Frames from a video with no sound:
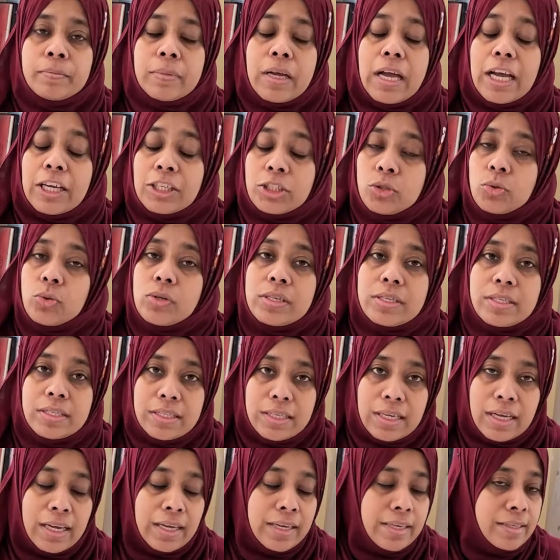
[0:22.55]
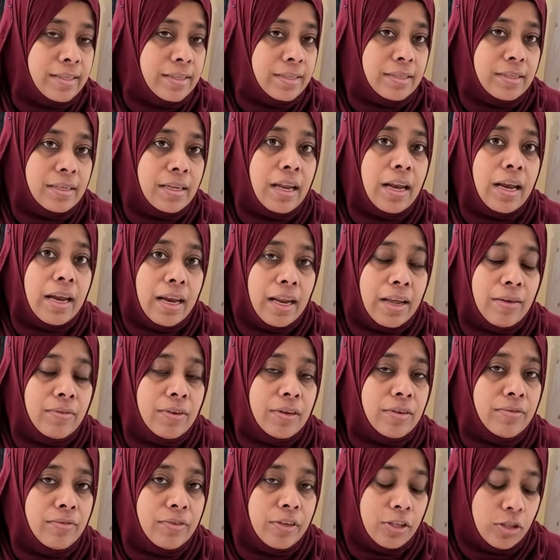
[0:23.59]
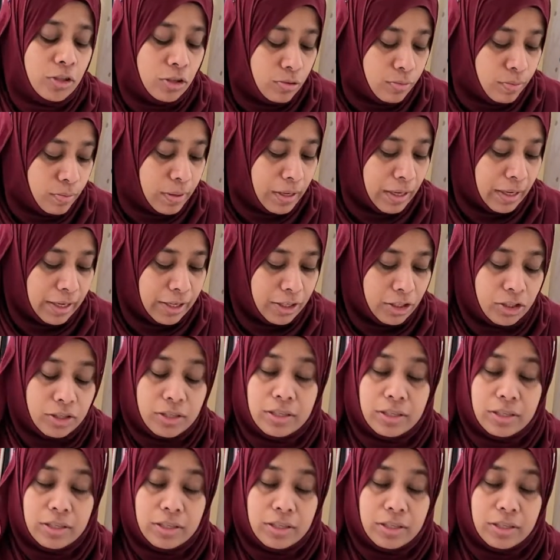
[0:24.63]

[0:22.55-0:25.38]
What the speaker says: actual size, never fit to page.